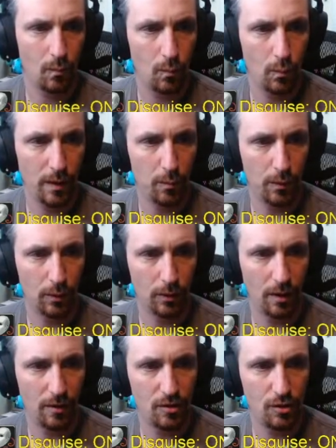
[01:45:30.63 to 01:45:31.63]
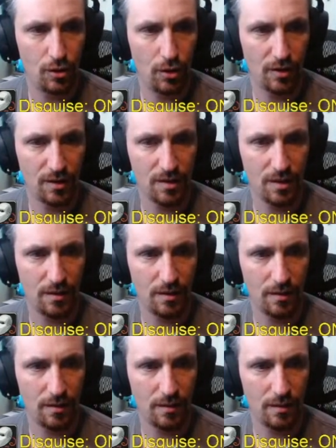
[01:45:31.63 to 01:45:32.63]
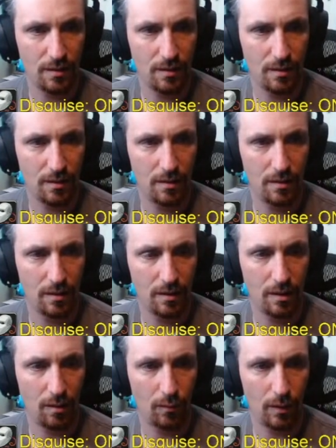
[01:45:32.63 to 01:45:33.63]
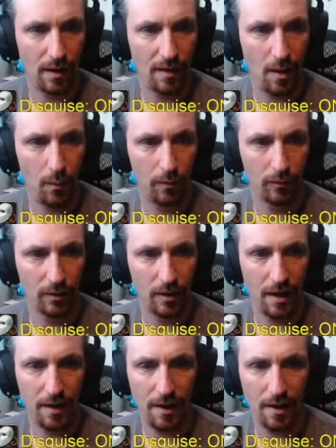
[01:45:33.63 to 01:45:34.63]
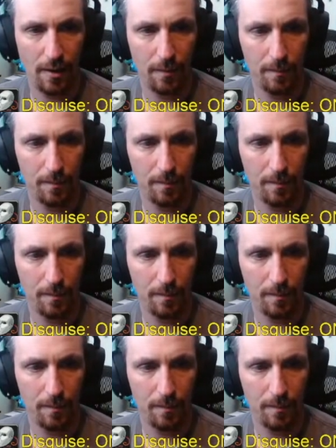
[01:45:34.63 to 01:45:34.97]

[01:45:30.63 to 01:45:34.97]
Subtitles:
We will just get rid of that one right now.